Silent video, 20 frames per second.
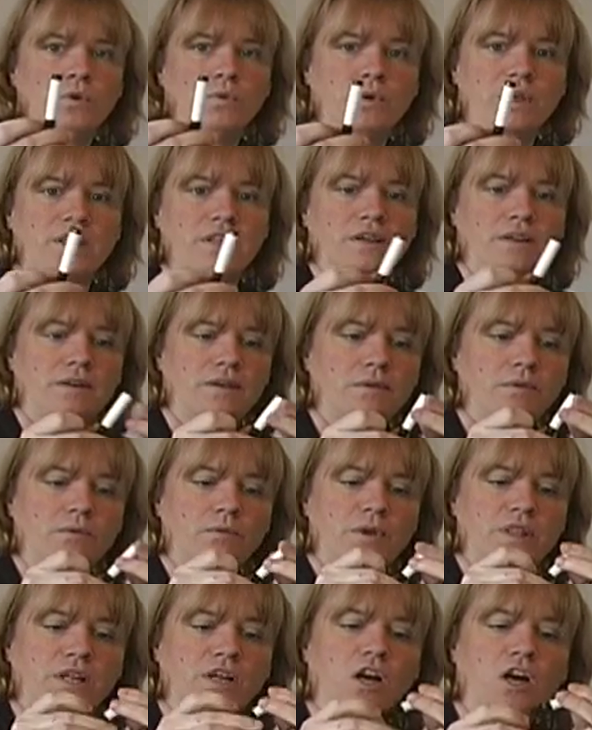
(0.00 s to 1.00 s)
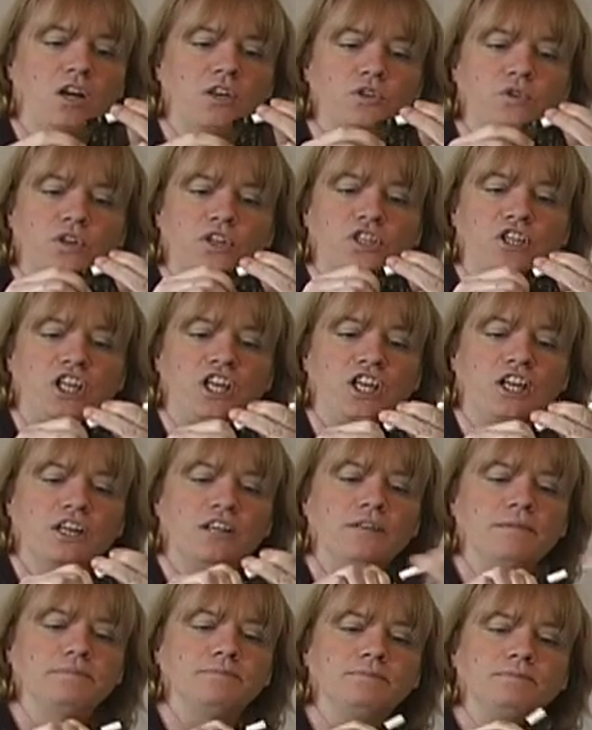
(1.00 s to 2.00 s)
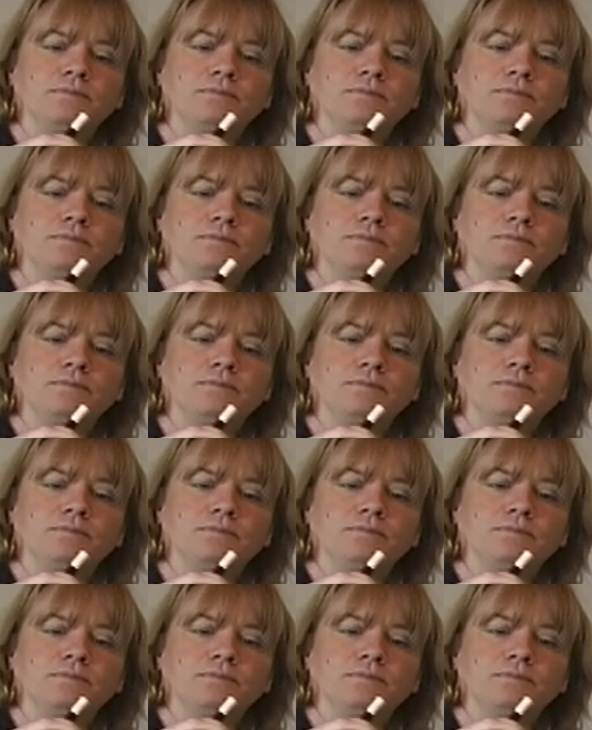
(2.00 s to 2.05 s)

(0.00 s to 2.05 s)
With a cartridge here,